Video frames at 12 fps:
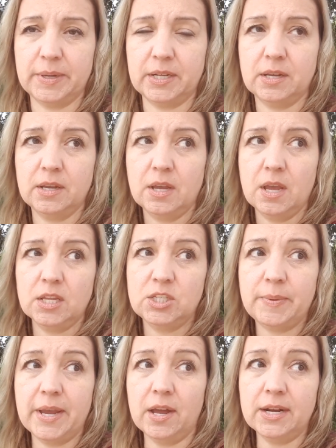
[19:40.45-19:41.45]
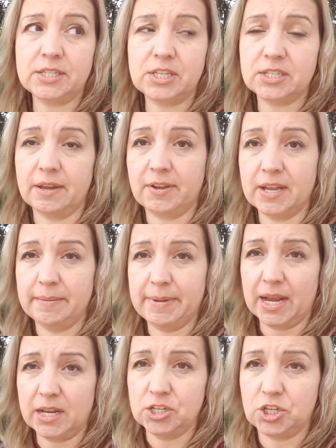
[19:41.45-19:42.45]
But to be honest, since I've cut
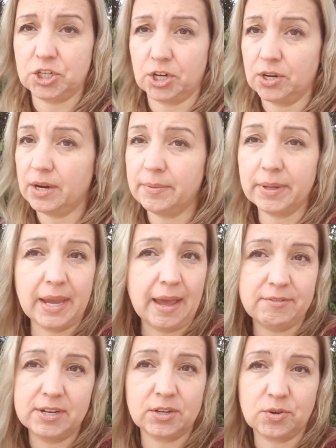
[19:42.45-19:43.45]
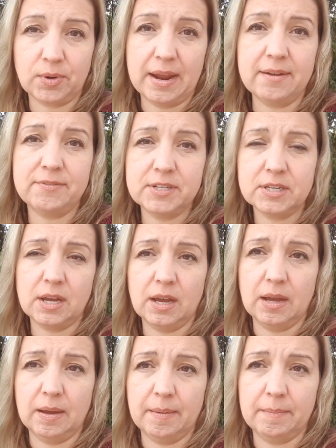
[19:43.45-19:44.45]
back on sugar, I really haven't craved
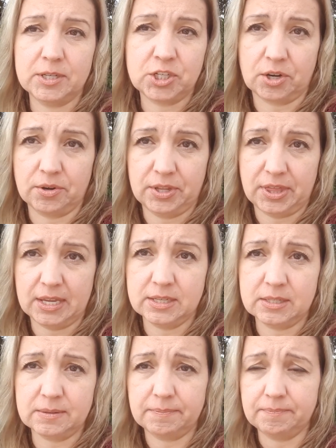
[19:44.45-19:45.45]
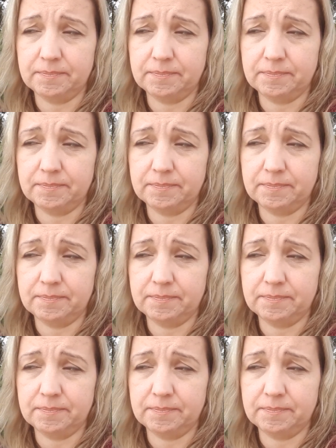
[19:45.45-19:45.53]
sugary things